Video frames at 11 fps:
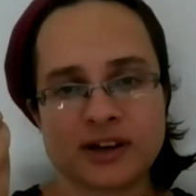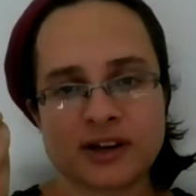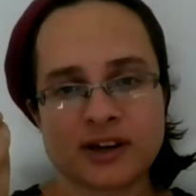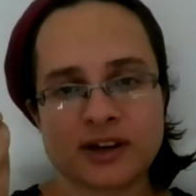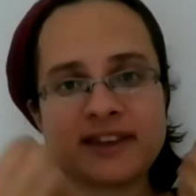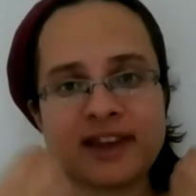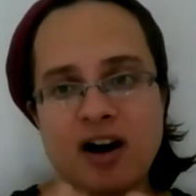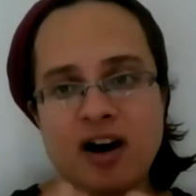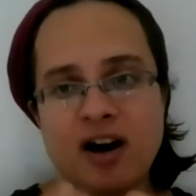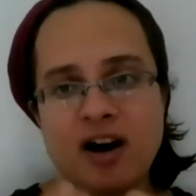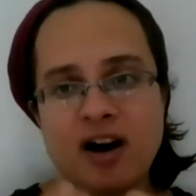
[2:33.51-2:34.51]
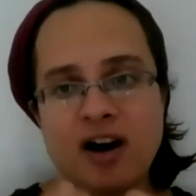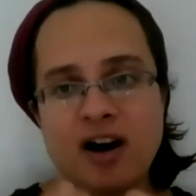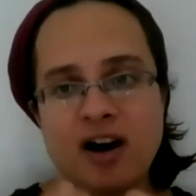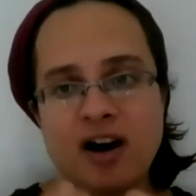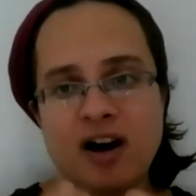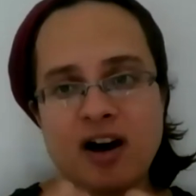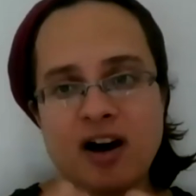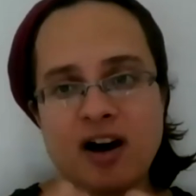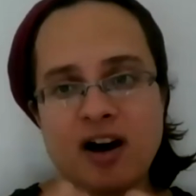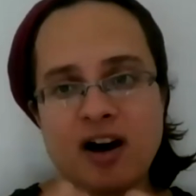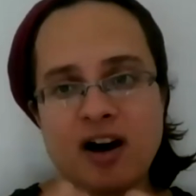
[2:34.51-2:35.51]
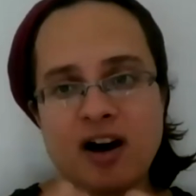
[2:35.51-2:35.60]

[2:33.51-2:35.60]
as they are hiding within it.